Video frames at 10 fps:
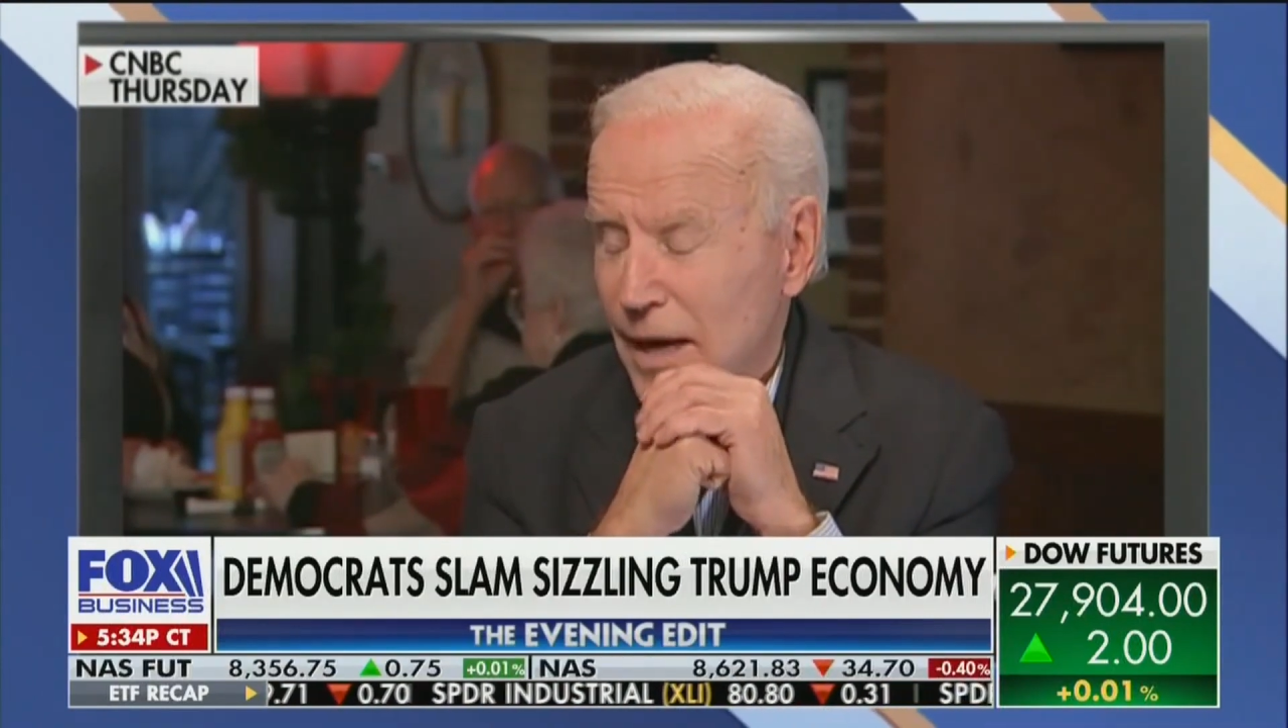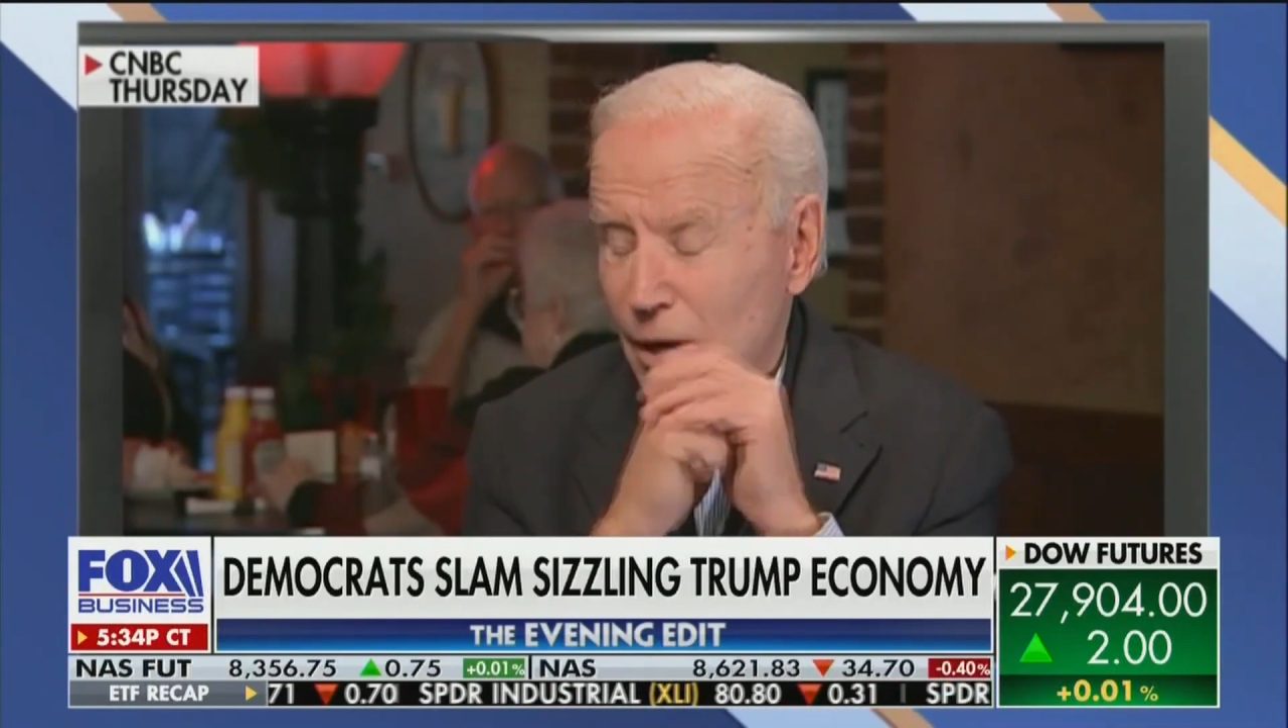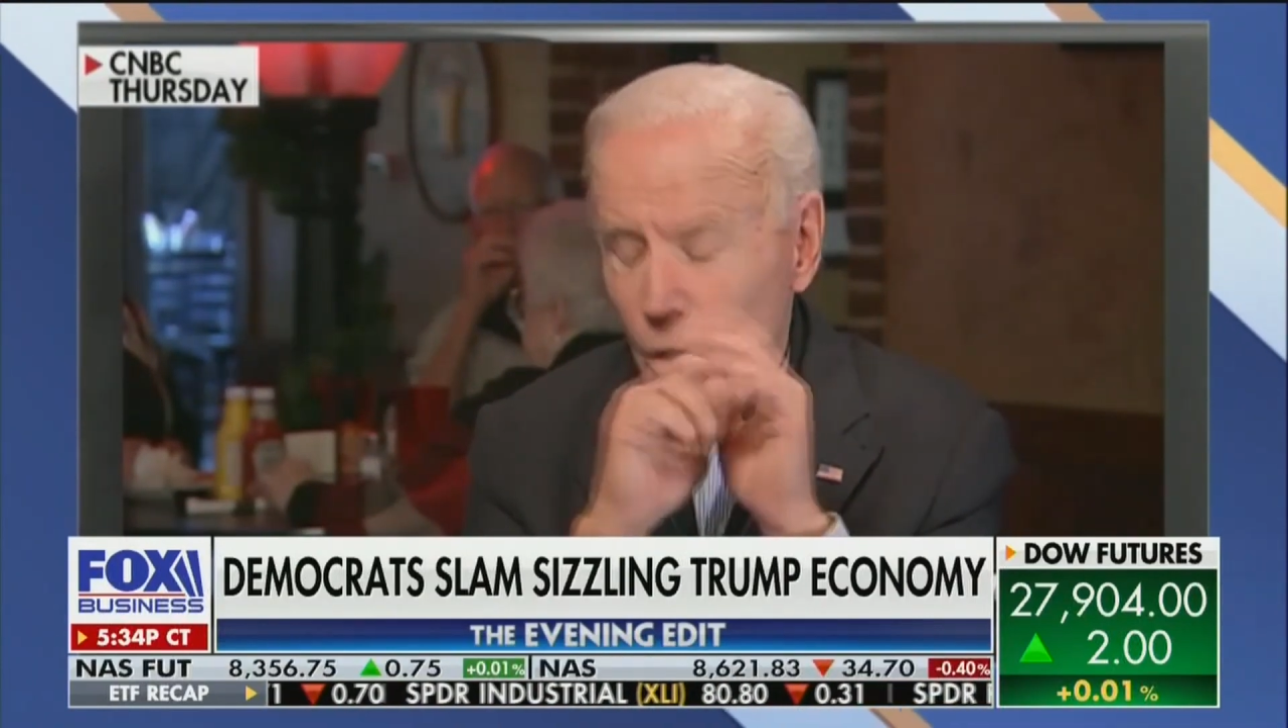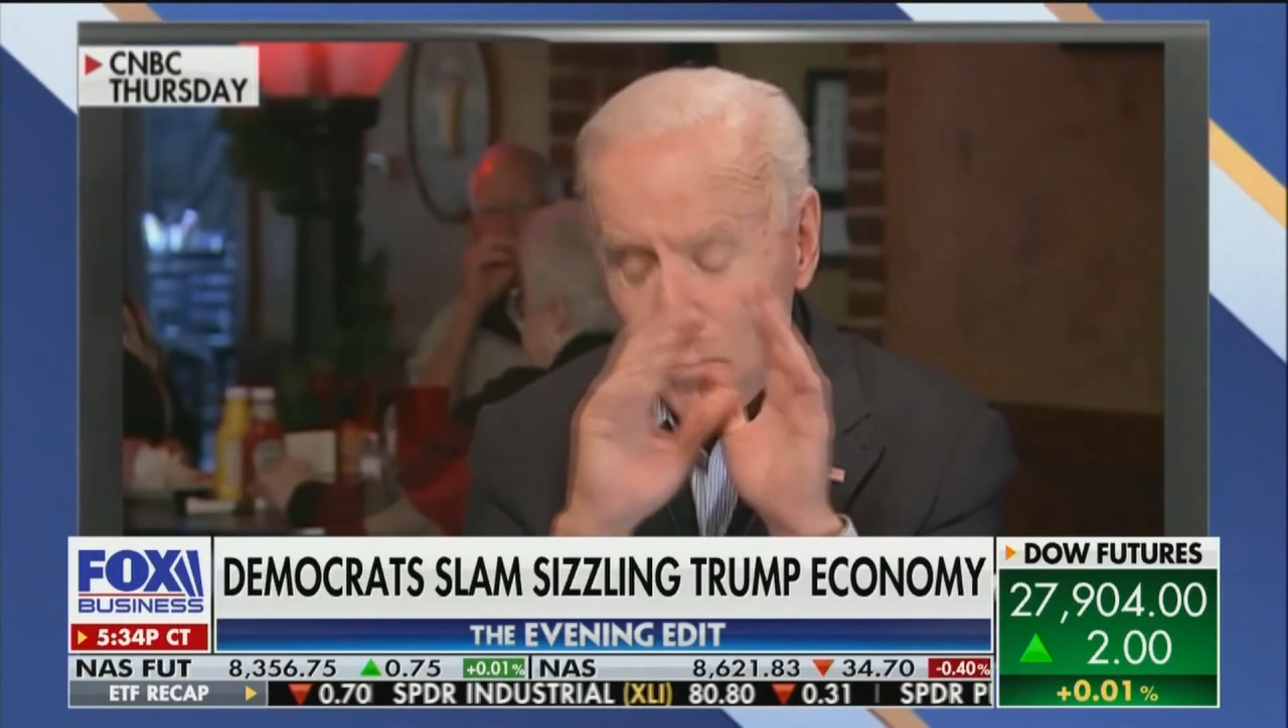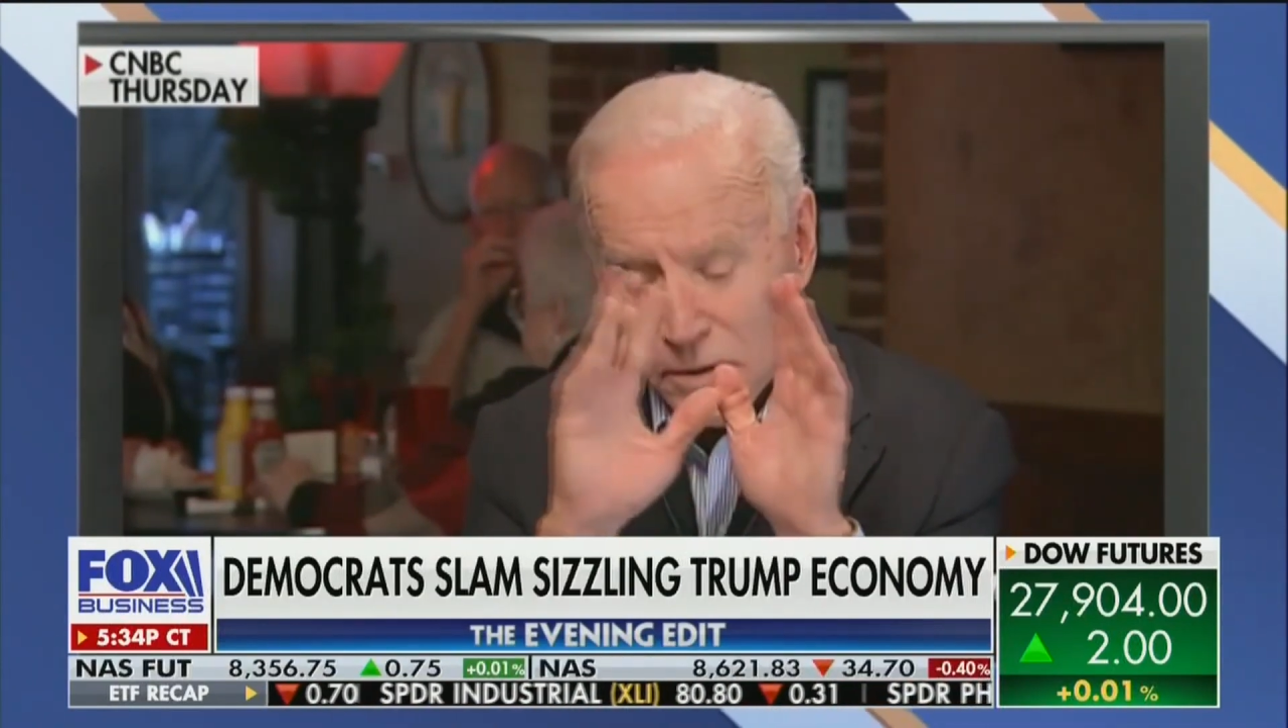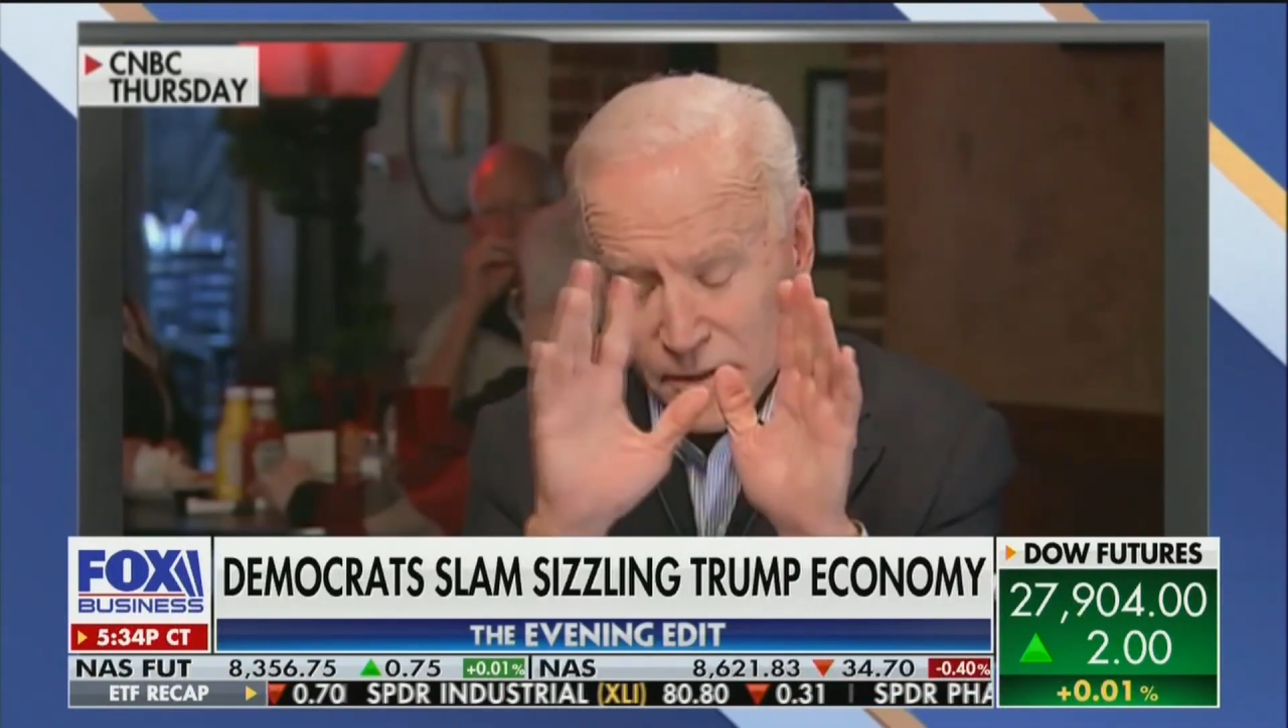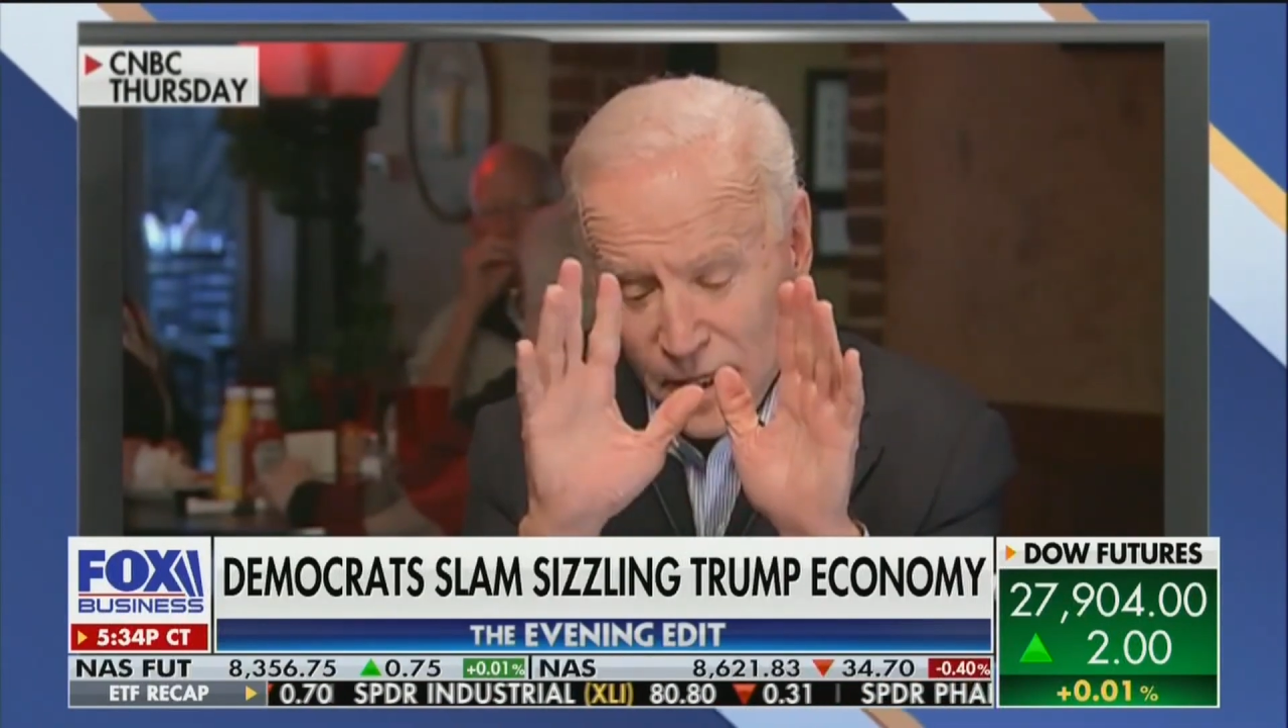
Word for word: I hope it's